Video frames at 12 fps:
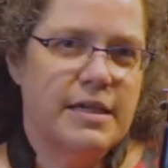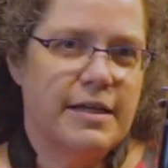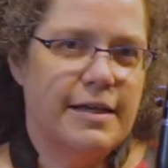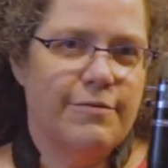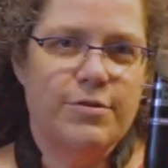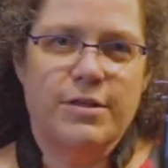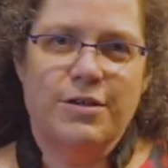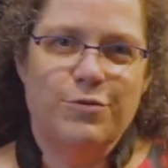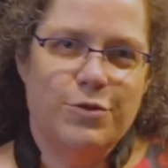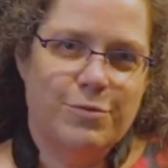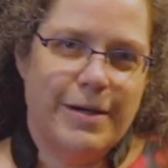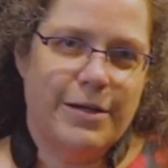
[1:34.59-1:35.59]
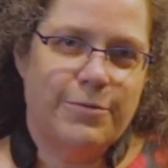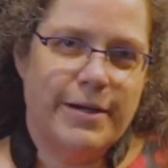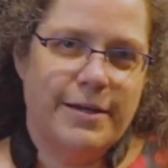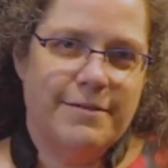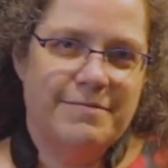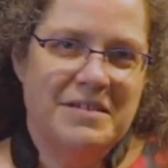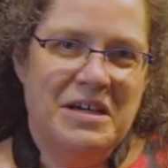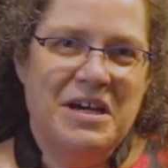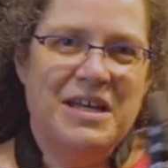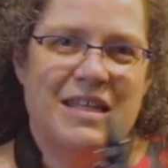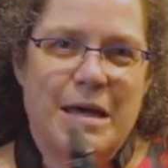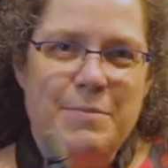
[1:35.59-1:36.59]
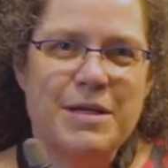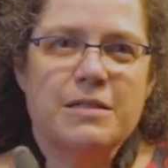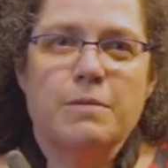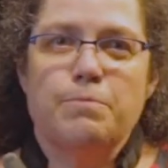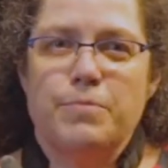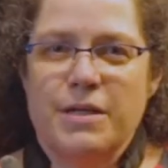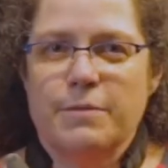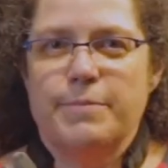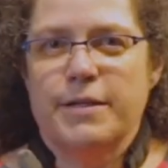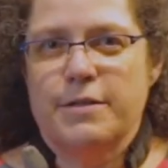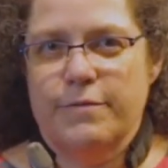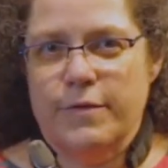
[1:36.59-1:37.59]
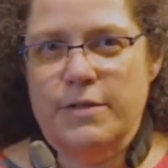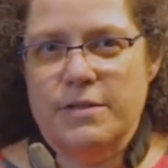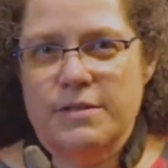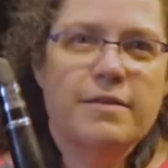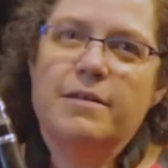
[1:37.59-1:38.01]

and everything you do right away, that makes a big, big difference.